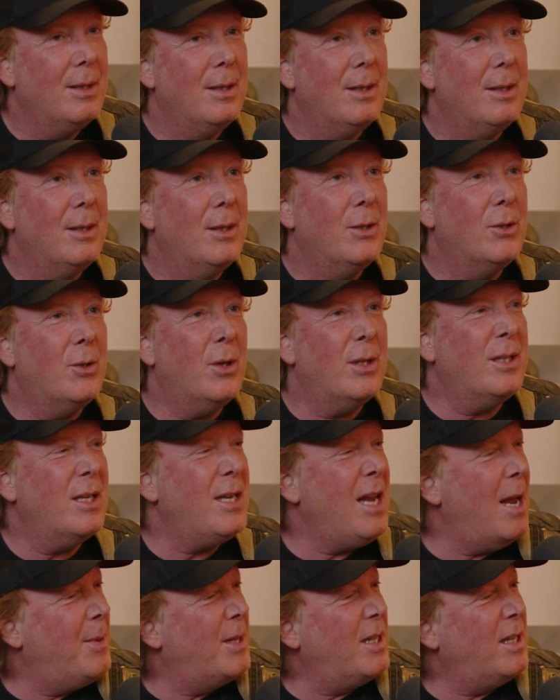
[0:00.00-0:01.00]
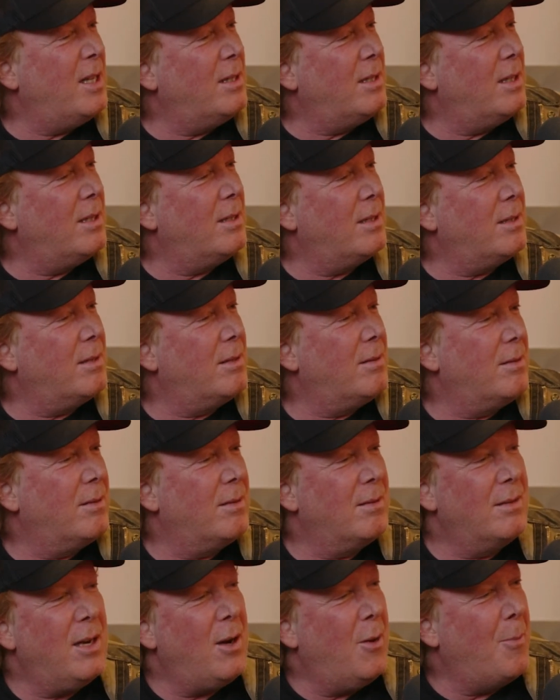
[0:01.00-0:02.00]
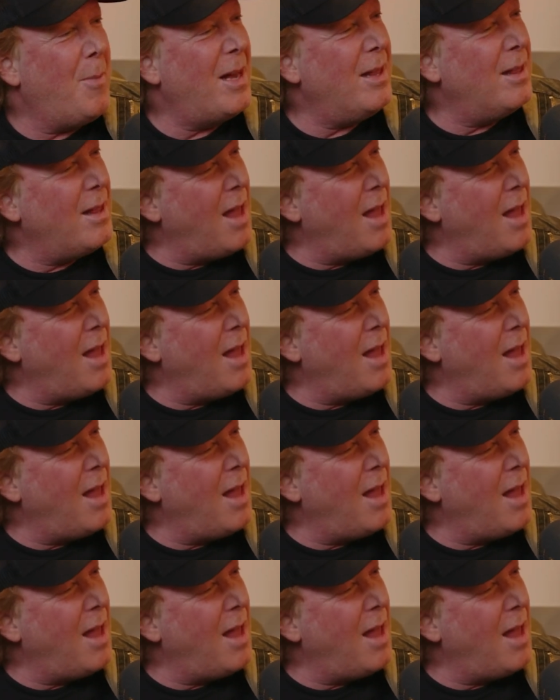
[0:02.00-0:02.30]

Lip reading: So I said, yeah, but this is, my